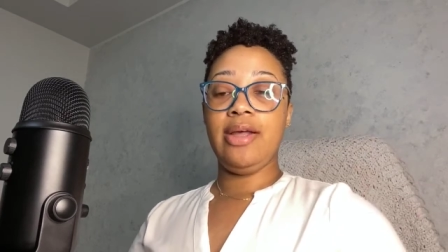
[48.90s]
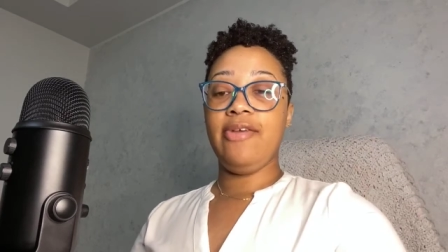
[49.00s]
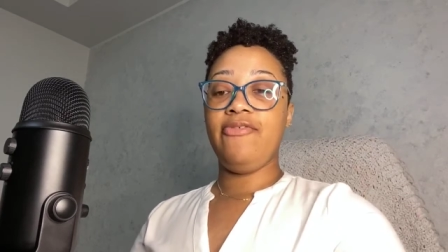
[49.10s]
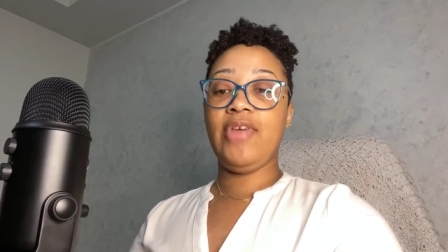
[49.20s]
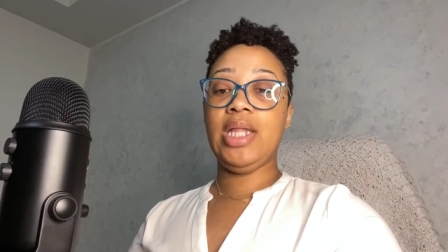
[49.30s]

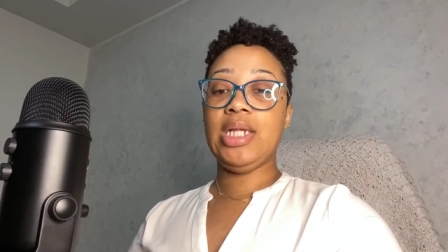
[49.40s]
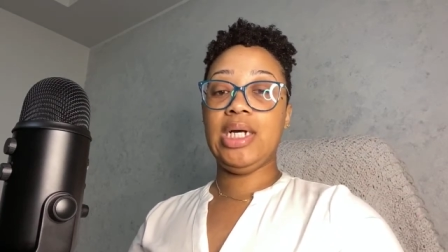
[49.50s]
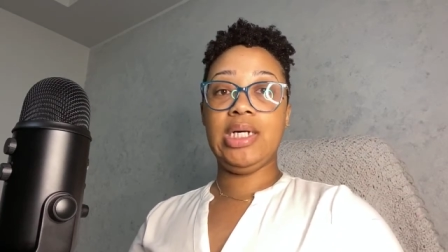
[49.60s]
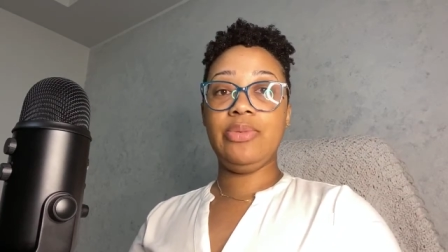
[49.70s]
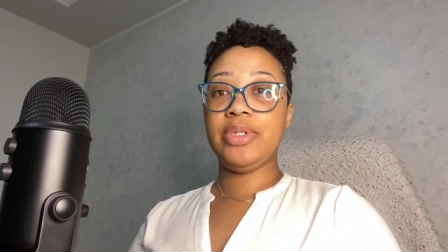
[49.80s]

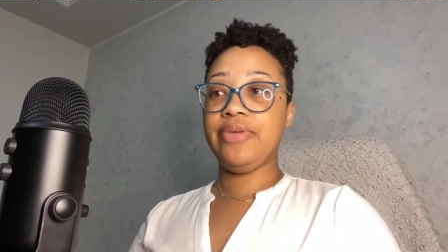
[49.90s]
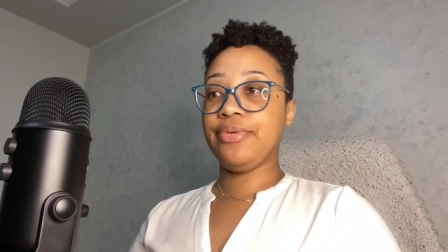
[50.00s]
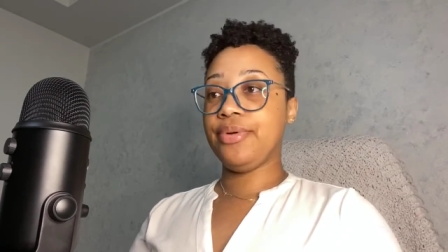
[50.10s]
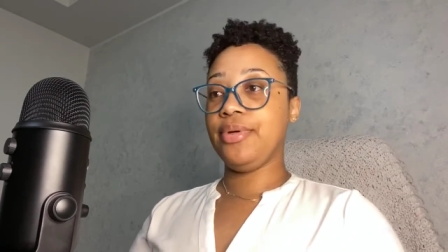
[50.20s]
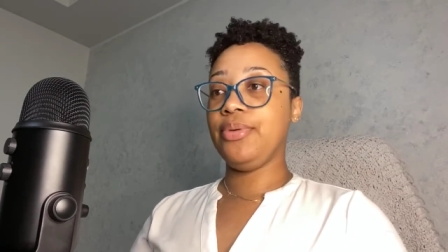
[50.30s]
fella,
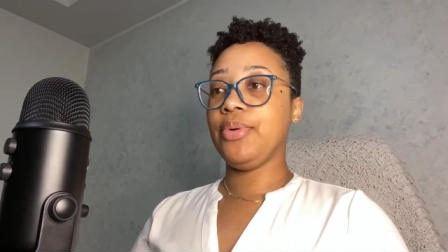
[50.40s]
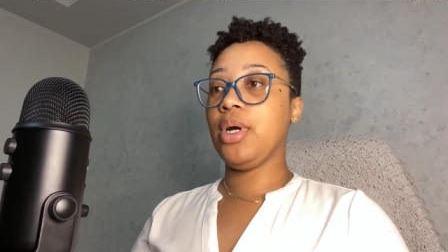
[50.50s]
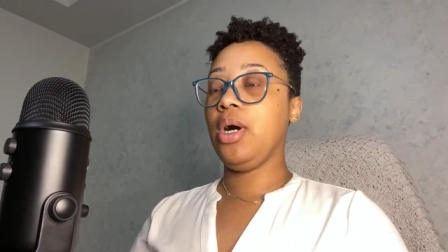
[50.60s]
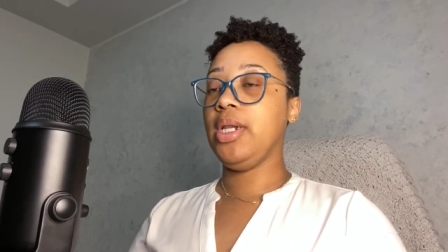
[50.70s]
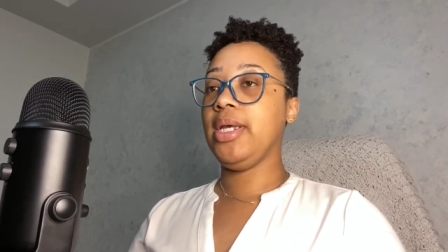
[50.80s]
whatever we're
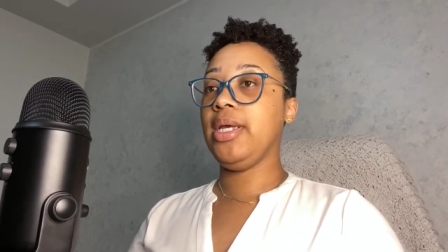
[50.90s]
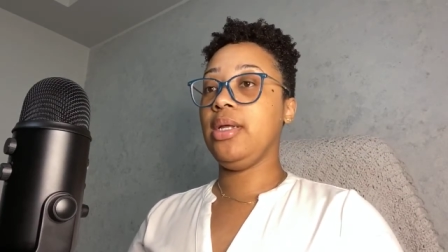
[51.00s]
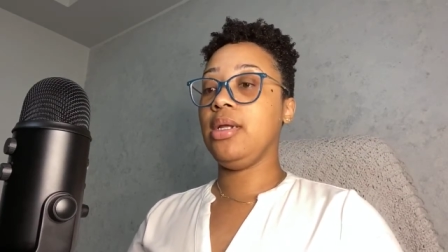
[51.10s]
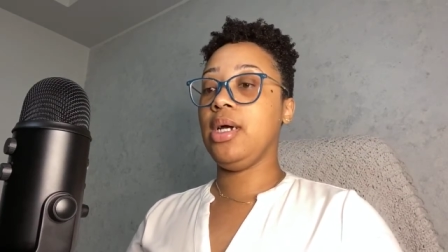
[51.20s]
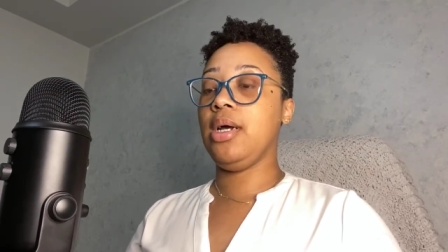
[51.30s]
calling it,
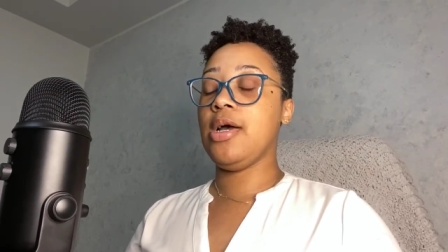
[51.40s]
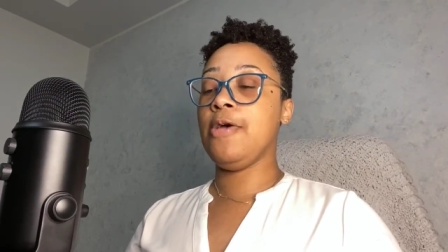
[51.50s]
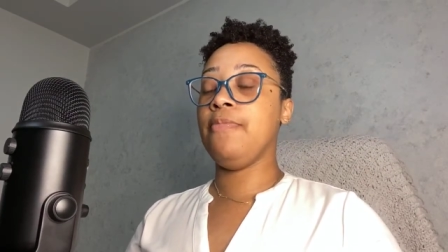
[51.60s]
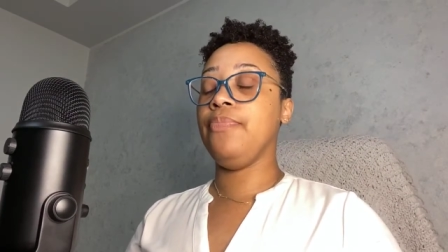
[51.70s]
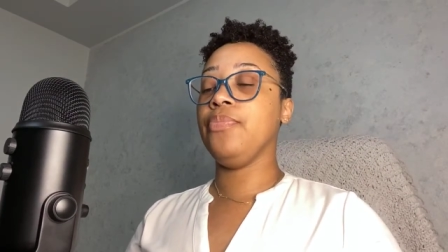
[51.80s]

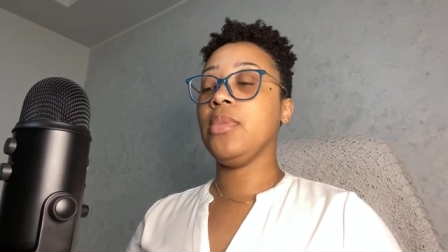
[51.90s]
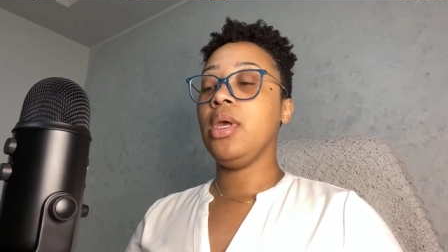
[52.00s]
um,